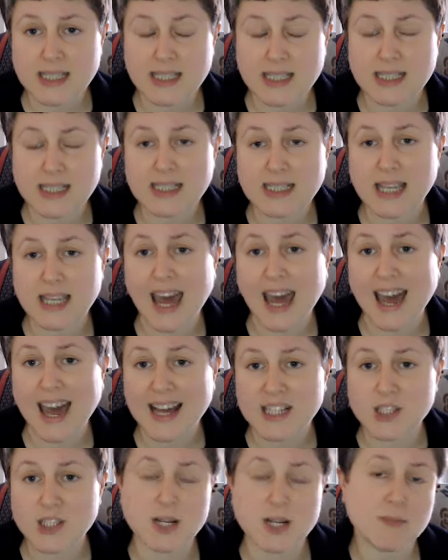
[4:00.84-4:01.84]
this, it
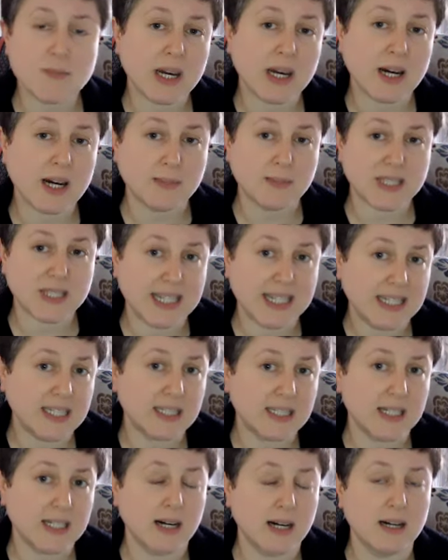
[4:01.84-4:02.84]
actually becomes
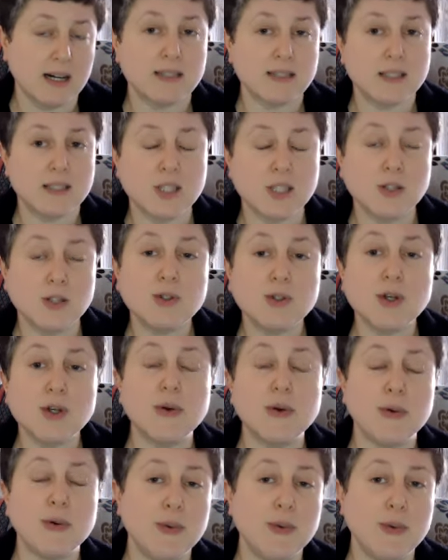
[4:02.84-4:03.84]
easier to
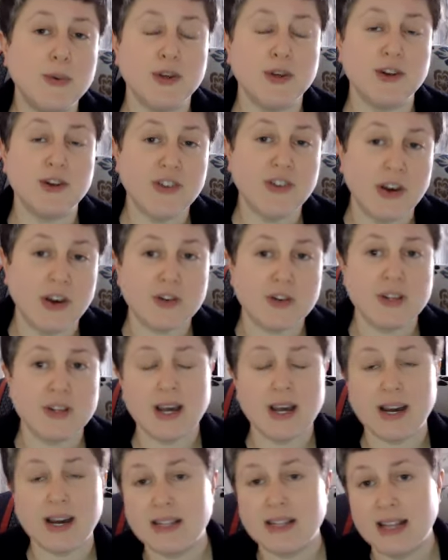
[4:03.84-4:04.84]
do the 7
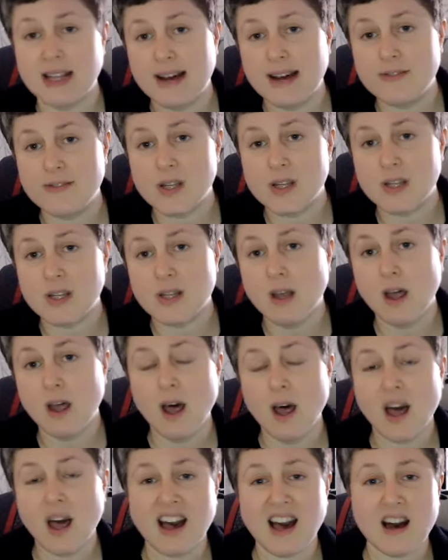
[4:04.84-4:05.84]
and 11,
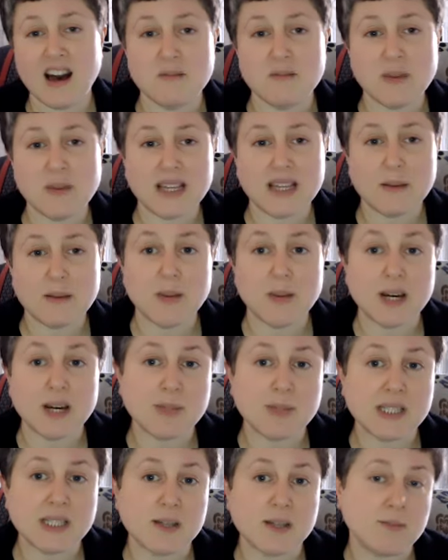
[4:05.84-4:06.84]
and it might
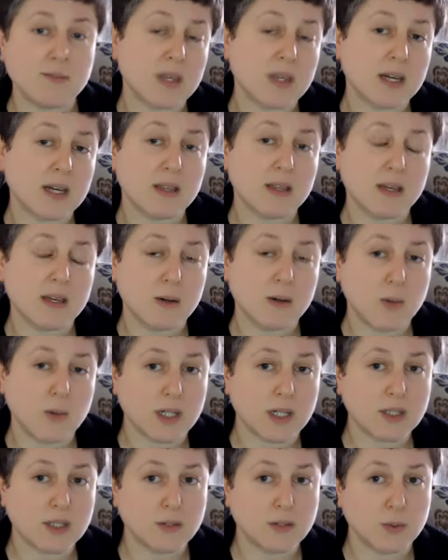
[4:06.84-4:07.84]
be something that you
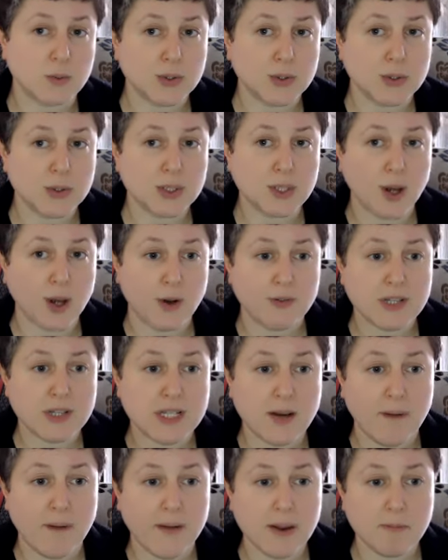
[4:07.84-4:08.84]
work towards over
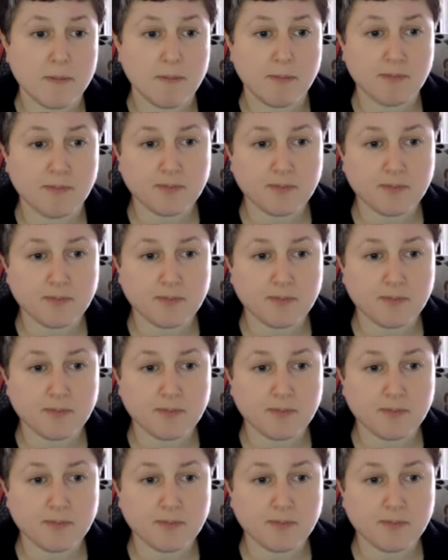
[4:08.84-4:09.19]
time.